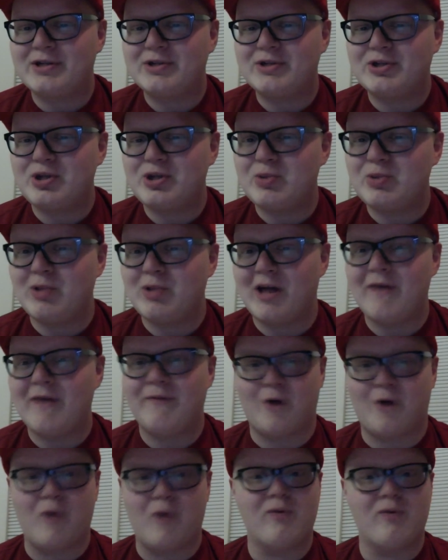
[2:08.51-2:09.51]
Do you
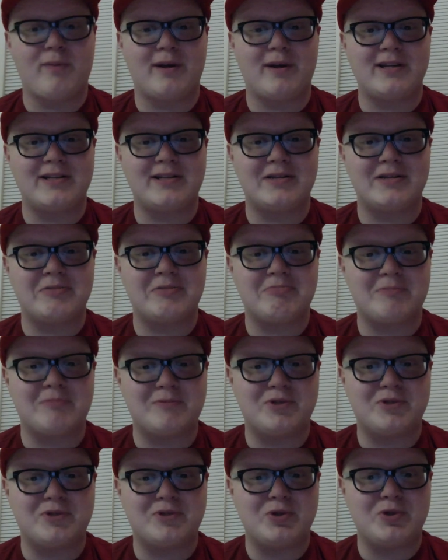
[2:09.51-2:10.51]
love Overbuddies?
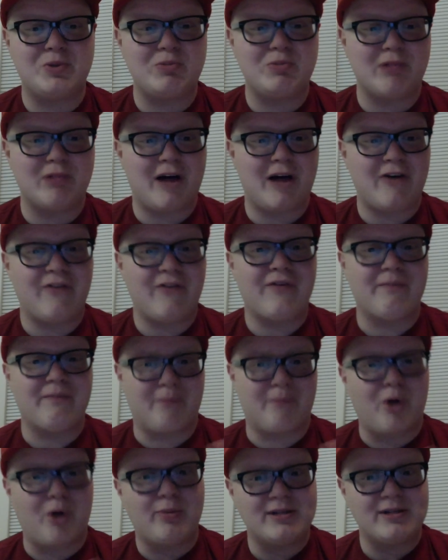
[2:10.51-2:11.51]
Do you love
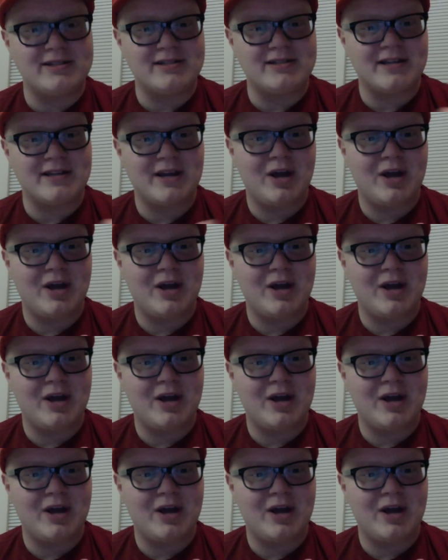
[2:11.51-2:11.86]
MOBAs?